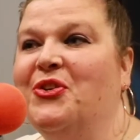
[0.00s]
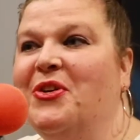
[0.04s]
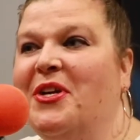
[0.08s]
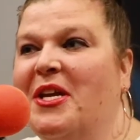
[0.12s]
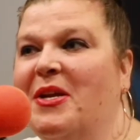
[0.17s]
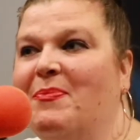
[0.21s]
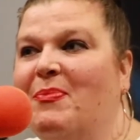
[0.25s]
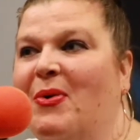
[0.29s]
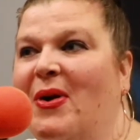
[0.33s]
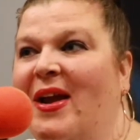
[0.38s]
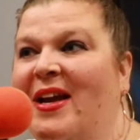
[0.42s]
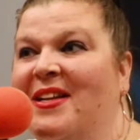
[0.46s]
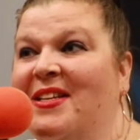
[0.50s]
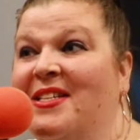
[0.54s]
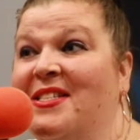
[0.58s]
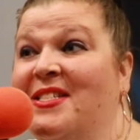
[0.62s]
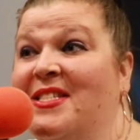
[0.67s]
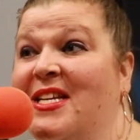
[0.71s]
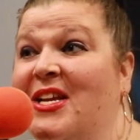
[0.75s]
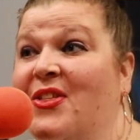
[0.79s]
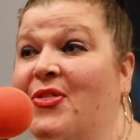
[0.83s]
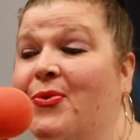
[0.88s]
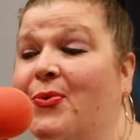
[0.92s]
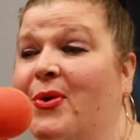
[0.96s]
During
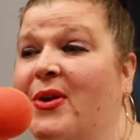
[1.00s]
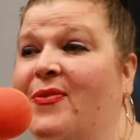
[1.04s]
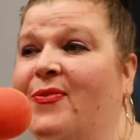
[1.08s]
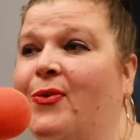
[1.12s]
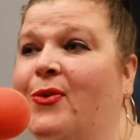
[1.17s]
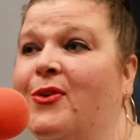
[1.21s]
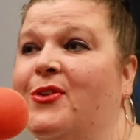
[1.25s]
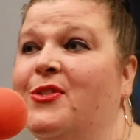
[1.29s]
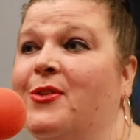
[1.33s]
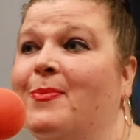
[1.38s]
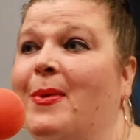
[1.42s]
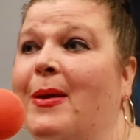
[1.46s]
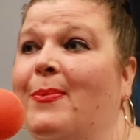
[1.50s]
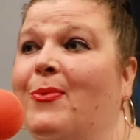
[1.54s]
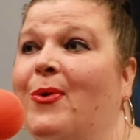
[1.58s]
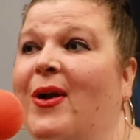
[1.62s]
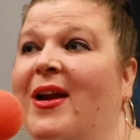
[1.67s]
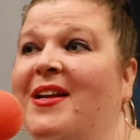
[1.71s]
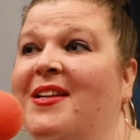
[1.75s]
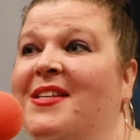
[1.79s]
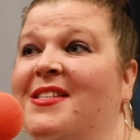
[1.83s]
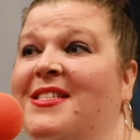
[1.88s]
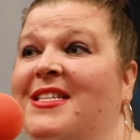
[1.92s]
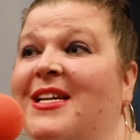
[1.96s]
pregnancy, 3/4 of my
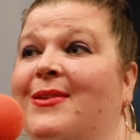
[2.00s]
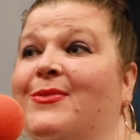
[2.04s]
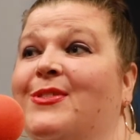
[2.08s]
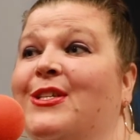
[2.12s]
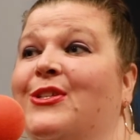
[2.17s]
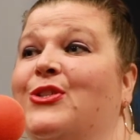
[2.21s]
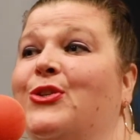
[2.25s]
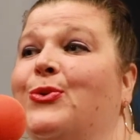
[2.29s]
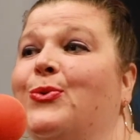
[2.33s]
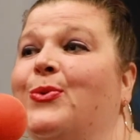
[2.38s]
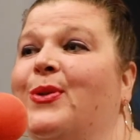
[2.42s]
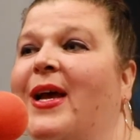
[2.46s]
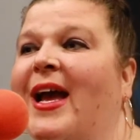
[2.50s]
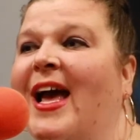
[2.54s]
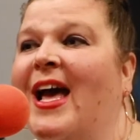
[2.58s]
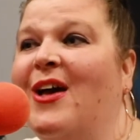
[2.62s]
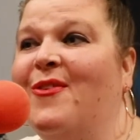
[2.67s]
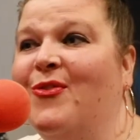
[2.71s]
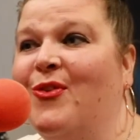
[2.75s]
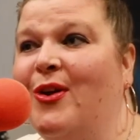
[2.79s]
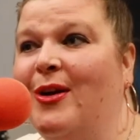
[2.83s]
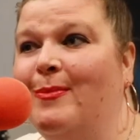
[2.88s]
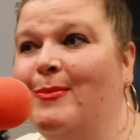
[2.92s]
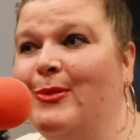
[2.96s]
pregnancy, I was at
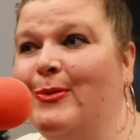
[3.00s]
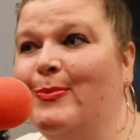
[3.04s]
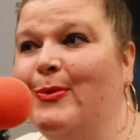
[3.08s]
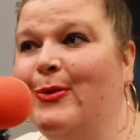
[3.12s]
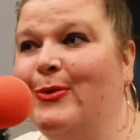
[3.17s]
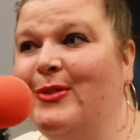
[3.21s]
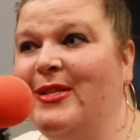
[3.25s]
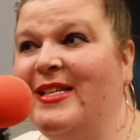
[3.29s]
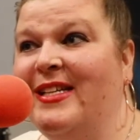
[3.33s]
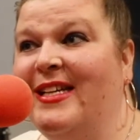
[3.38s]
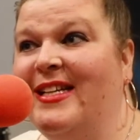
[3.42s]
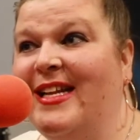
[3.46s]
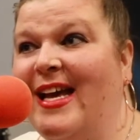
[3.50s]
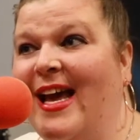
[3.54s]
2.5 grams of protein a day.